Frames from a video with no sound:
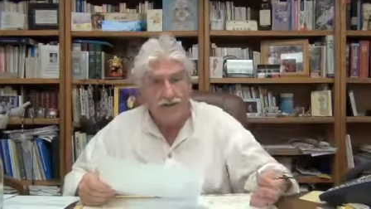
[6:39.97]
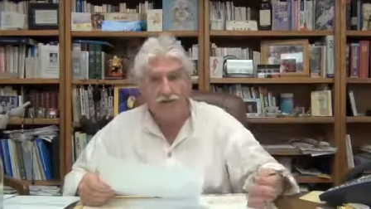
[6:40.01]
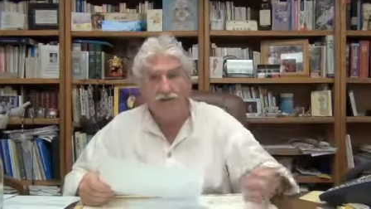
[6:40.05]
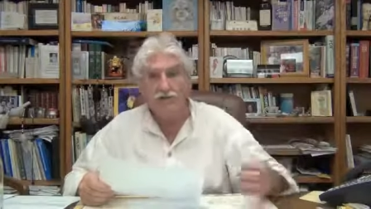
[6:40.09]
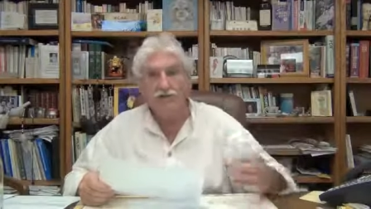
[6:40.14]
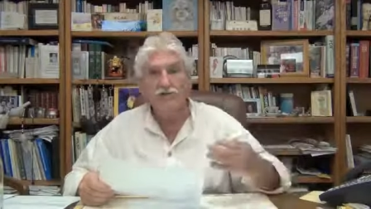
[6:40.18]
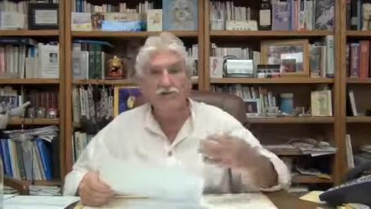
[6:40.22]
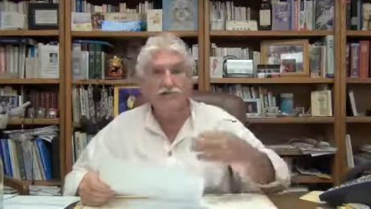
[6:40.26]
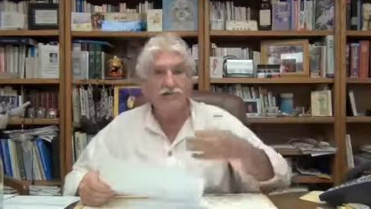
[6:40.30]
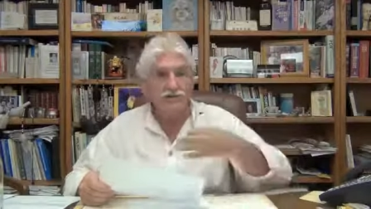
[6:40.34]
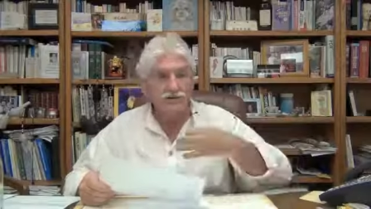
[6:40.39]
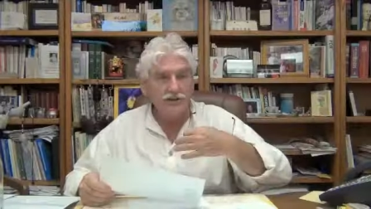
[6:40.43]

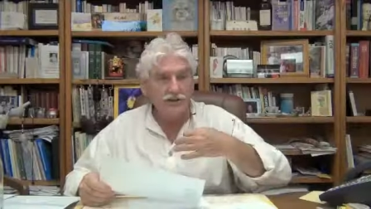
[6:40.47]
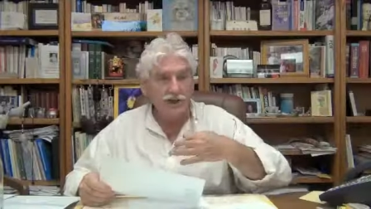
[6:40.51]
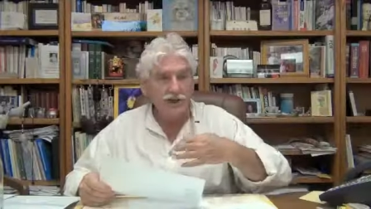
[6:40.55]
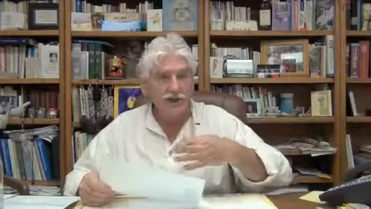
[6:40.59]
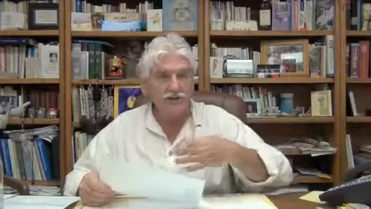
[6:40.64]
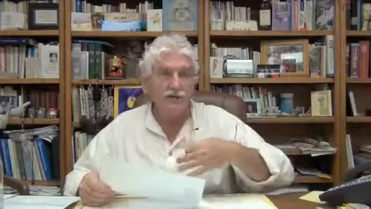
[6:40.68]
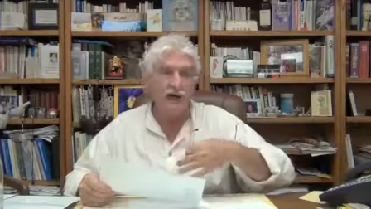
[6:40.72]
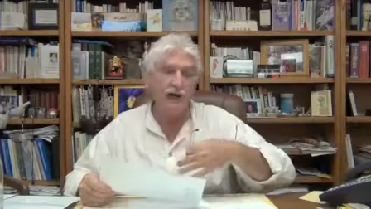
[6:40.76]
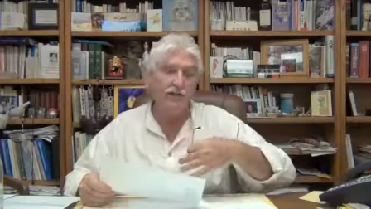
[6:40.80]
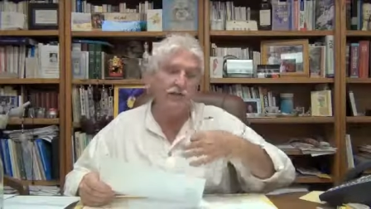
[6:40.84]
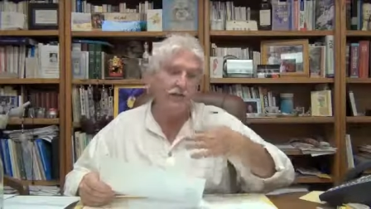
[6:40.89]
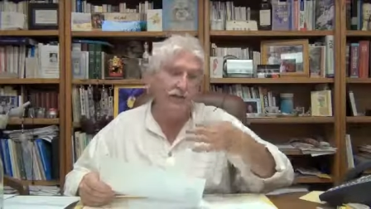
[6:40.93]
you'll see
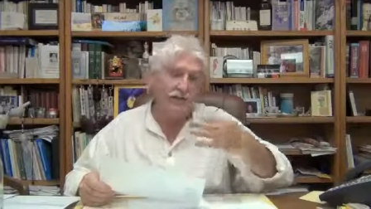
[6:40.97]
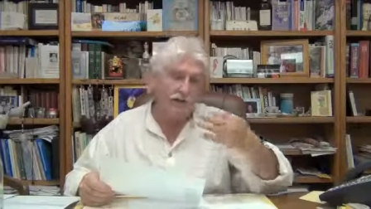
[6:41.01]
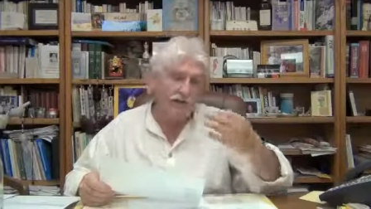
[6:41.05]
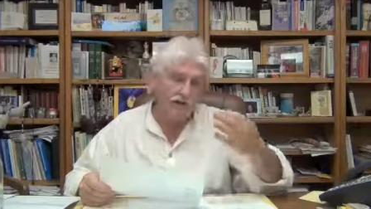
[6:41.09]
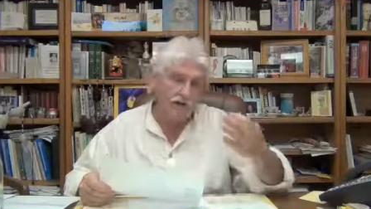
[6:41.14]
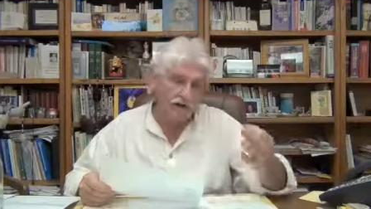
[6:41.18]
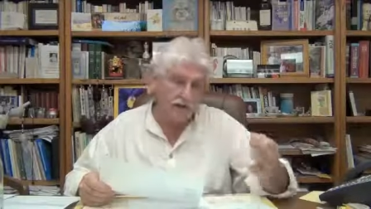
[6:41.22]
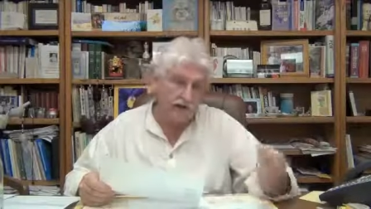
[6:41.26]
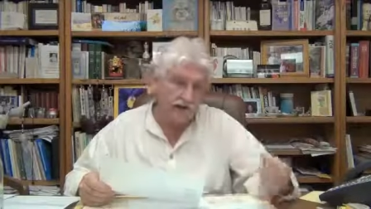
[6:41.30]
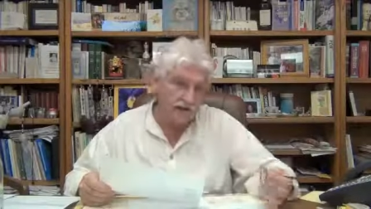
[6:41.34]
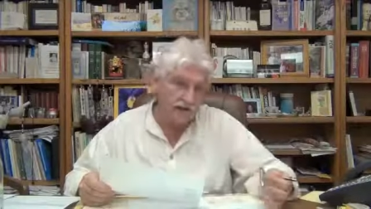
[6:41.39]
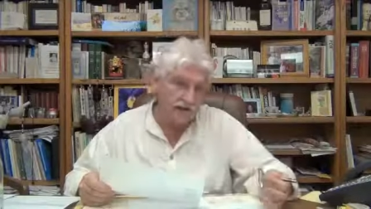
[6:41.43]
that the
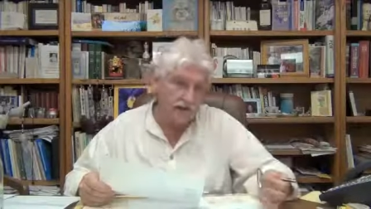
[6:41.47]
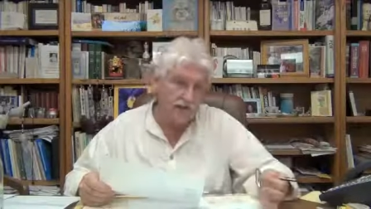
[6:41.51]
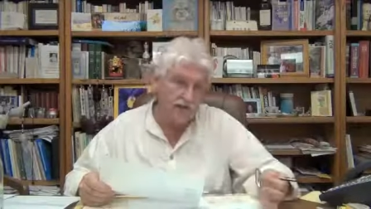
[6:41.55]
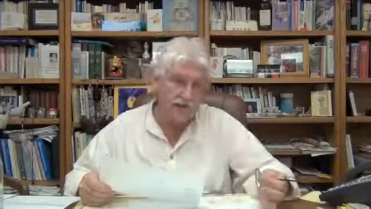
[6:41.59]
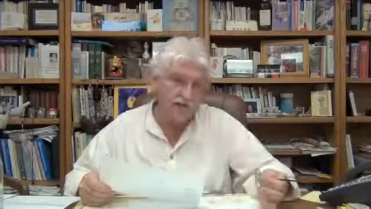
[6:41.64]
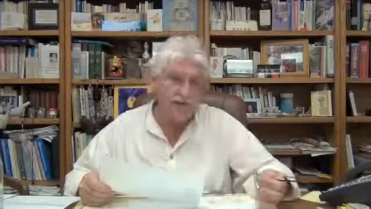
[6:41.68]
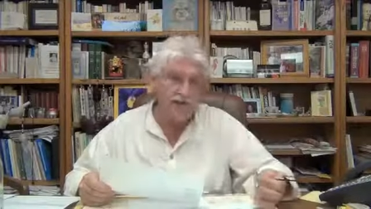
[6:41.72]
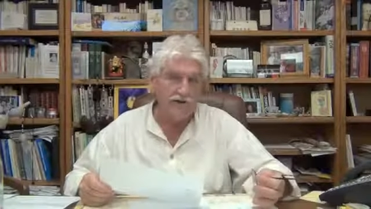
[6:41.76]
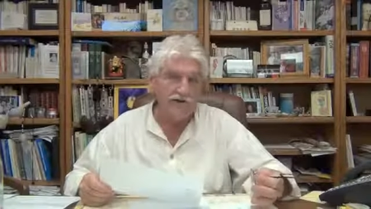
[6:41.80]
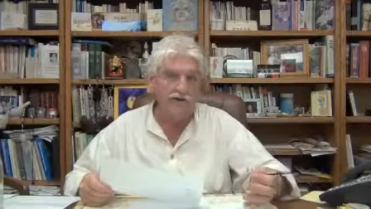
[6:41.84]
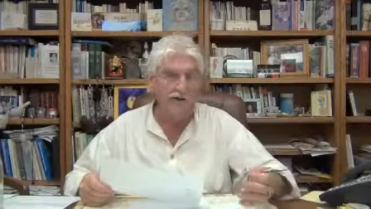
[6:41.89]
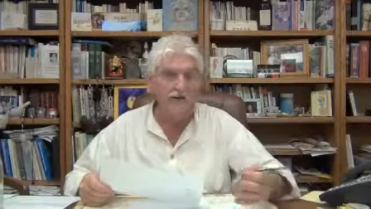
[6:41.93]
neurological
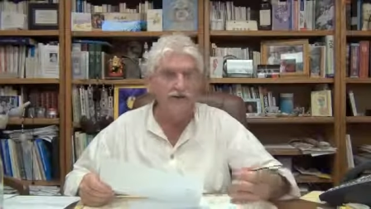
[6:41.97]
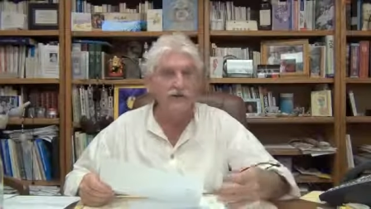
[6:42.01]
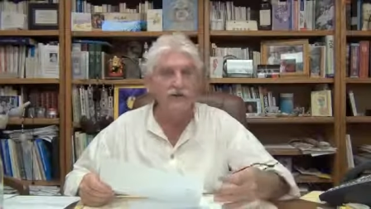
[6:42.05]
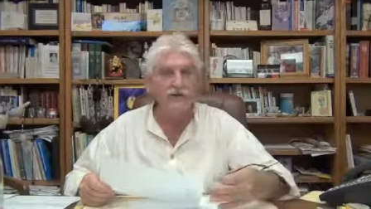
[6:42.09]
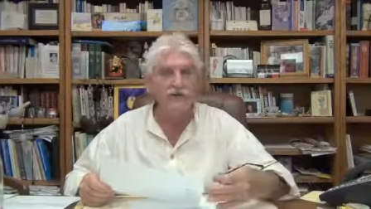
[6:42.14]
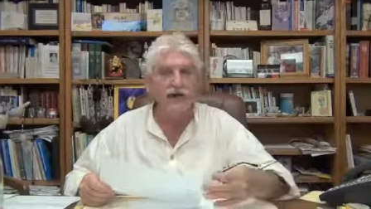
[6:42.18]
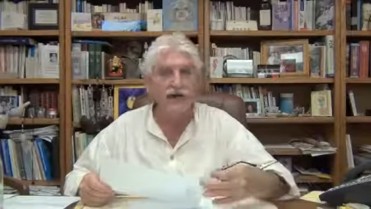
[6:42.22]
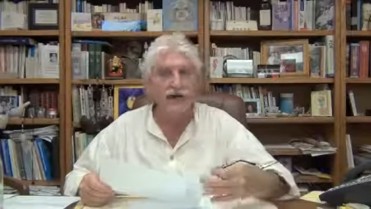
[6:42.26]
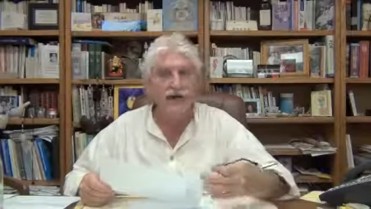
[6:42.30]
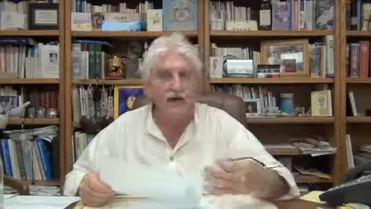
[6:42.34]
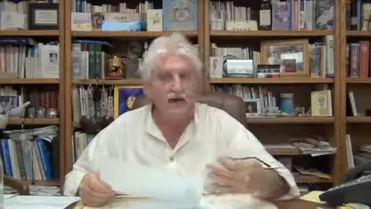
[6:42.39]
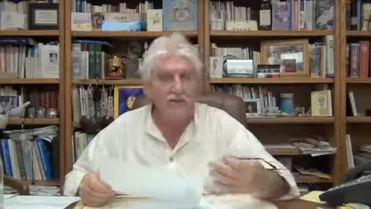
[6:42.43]
conditions
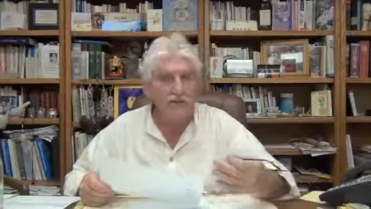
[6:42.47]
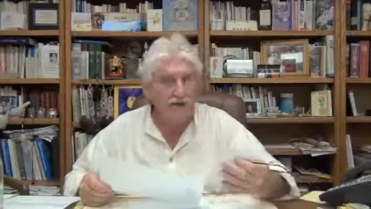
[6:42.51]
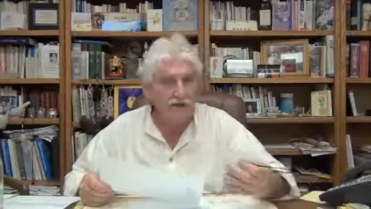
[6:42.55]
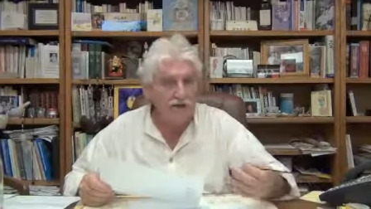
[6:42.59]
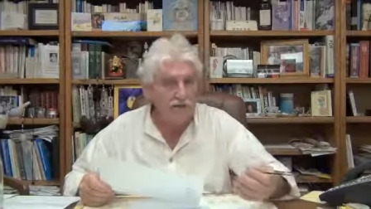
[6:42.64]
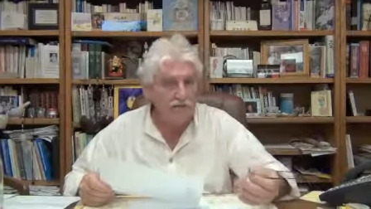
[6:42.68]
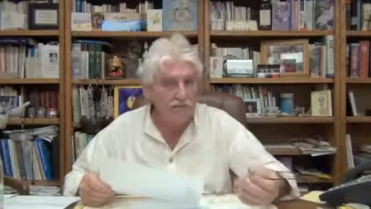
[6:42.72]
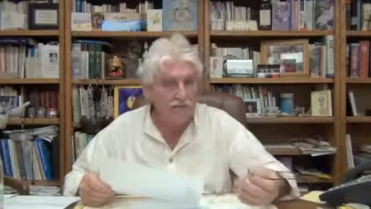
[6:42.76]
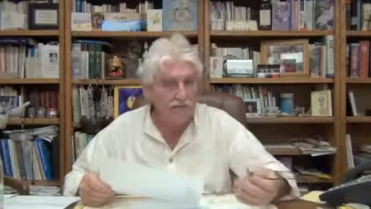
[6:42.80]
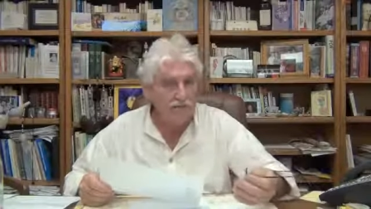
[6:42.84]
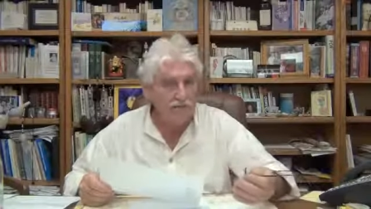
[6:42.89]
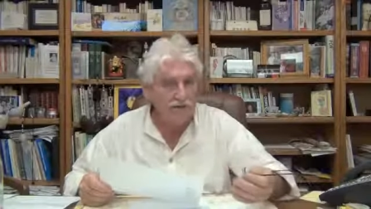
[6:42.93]
like
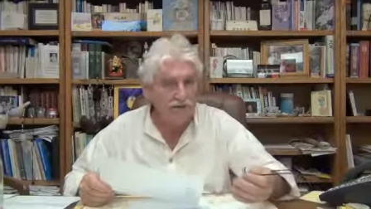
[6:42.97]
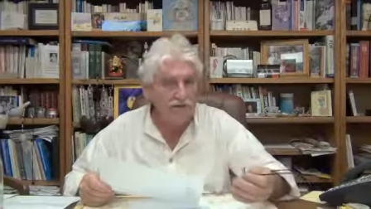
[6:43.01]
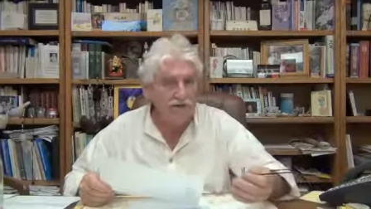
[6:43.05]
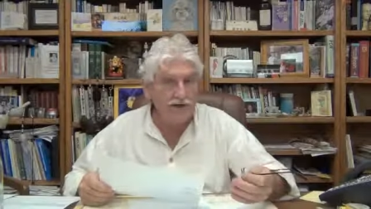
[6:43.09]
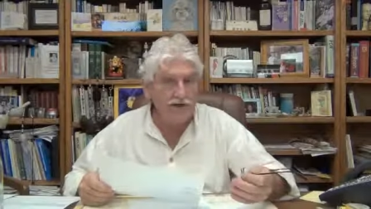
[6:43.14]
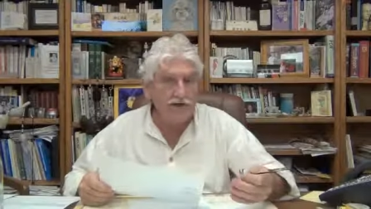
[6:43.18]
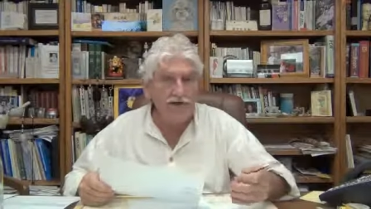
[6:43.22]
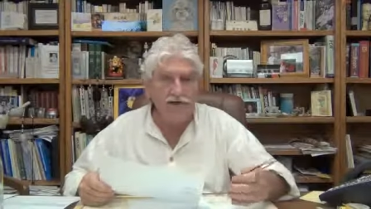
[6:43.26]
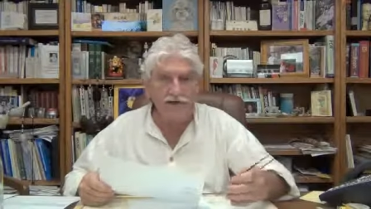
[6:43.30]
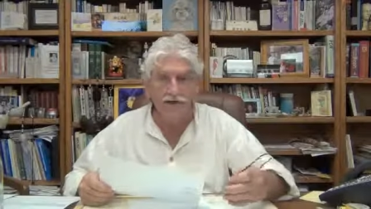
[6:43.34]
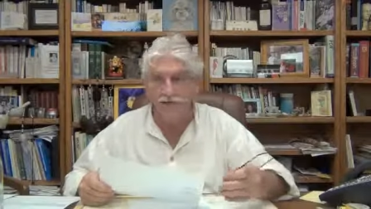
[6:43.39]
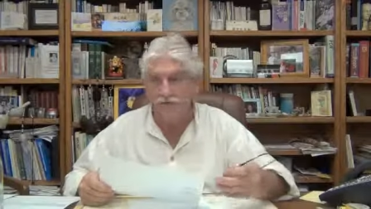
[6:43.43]
MS in
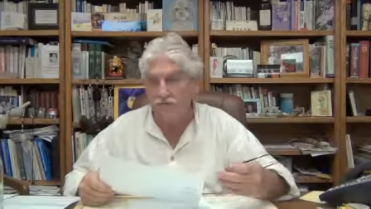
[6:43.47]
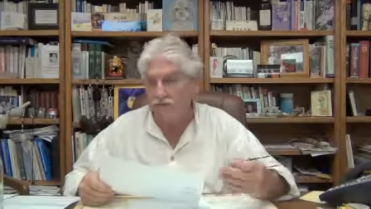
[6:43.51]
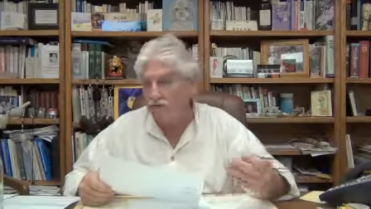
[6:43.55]
particular,